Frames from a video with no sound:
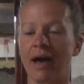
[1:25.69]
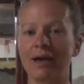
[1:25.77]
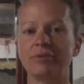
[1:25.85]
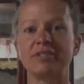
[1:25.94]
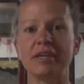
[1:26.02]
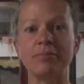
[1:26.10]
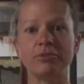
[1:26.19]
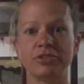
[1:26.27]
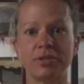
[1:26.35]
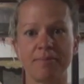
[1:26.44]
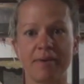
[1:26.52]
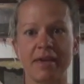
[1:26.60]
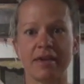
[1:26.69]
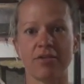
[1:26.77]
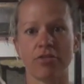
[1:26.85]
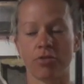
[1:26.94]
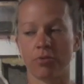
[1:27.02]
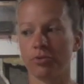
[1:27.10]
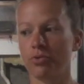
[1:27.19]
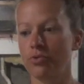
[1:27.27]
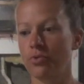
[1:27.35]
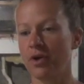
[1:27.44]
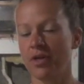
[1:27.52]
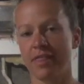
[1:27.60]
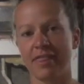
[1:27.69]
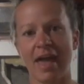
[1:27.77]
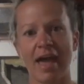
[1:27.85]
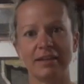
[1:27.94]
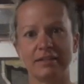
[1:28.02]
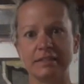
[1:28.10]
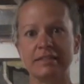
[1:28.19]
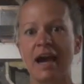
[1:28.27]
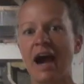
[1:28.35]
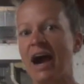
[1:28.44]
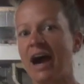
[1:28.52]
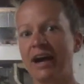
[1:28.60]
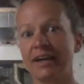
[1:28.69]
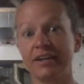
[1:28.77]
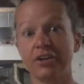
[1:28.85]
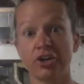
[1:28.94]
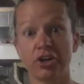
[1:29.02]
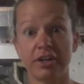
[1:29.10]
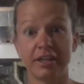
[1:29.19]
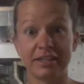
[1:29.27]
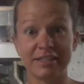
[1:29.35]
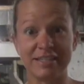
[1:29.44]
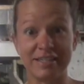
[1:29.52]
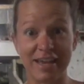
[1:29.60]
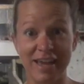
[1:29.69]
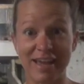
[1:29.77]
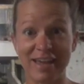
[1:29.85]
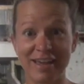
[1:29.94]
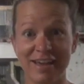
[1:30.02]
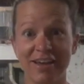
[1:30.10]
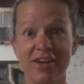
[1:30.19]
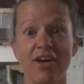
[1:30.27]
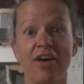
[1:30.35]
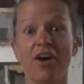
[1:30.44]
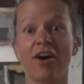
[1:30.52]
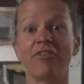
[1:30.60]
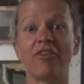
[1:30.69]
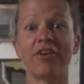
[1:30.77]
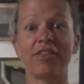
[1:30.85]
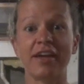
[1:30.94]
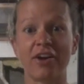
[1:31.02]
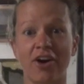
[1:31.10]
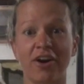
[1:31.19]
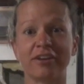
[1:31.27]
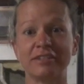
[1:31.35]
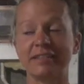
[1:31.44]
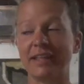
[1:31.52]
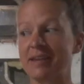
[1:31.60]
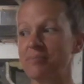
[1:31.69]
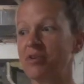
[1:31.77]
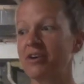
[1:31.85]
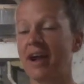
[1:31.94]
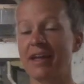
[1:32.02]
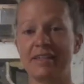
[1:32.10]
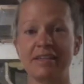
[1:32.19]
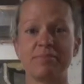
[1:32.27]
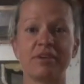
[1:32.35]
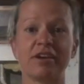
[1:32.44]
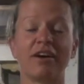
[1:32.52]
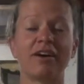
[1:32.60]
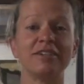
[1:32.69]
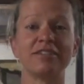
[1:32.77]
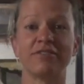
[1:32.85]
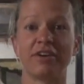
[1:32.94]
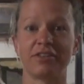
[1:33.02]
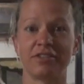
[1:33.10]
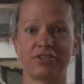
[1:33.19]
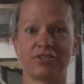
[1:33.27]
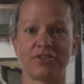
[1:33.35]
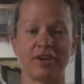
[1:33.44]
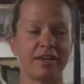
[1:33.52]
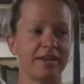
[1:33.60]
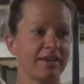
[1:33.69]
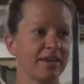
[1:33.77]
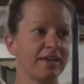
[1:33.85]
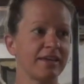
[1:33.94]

I was able to make it through that entire day of all that hard labor, I think because of all this training.